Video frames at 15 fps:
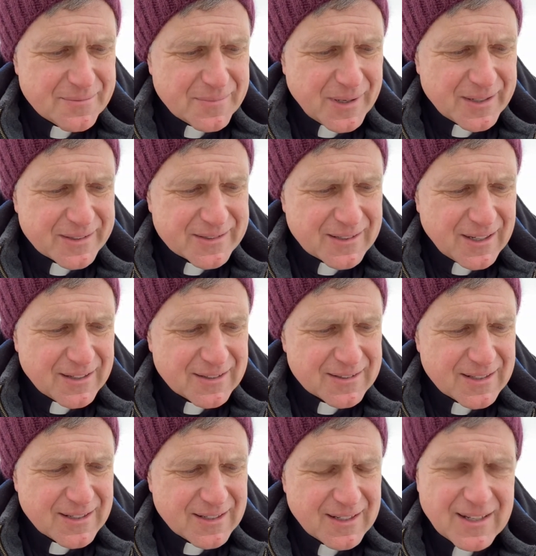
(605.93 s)

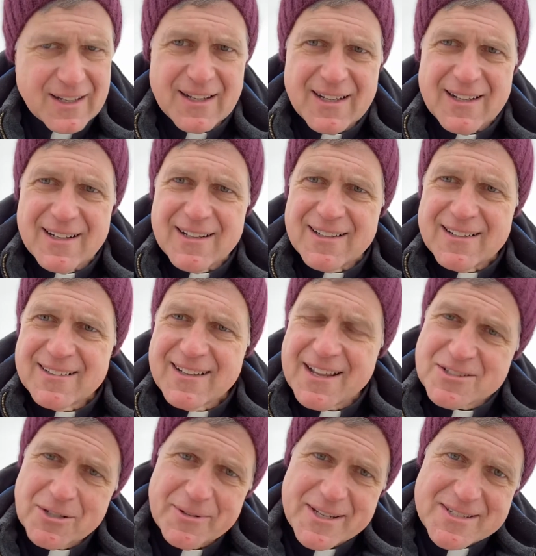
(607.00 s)
But
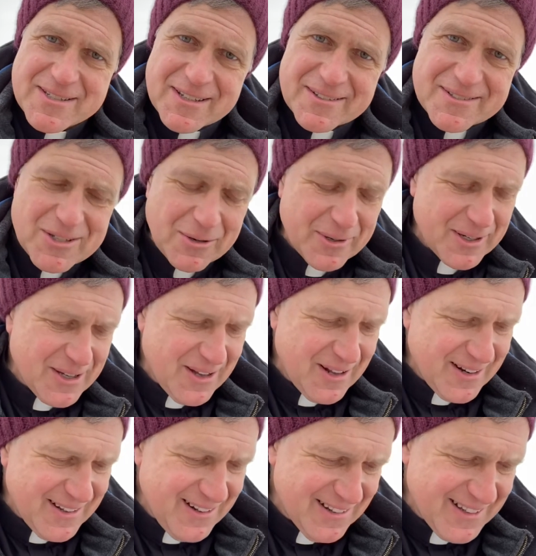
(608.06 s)
not so easy. So we
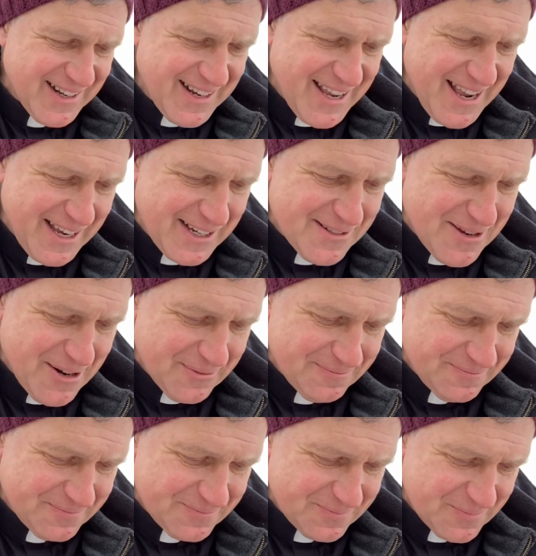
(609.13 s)
all got to hang in there.
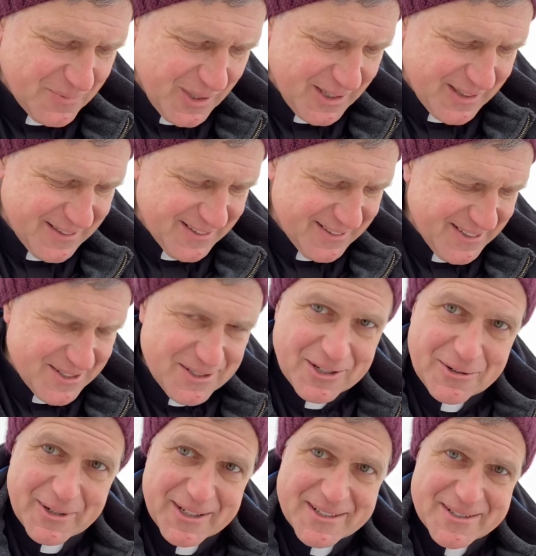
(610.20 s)
We can
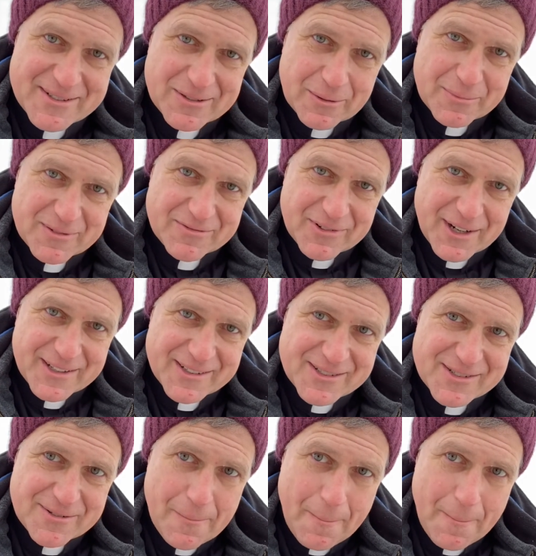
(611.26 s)
disagree and still be friends.